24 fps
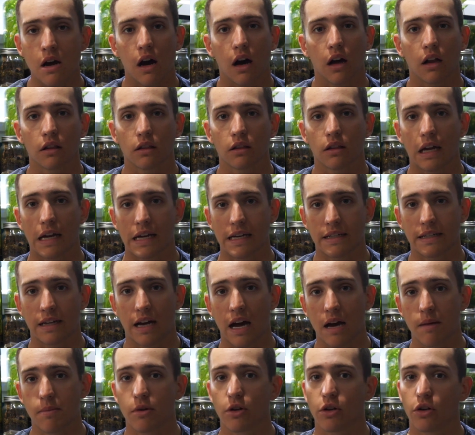a light
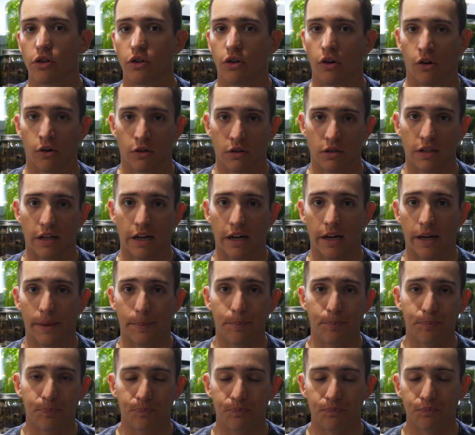time and a dark time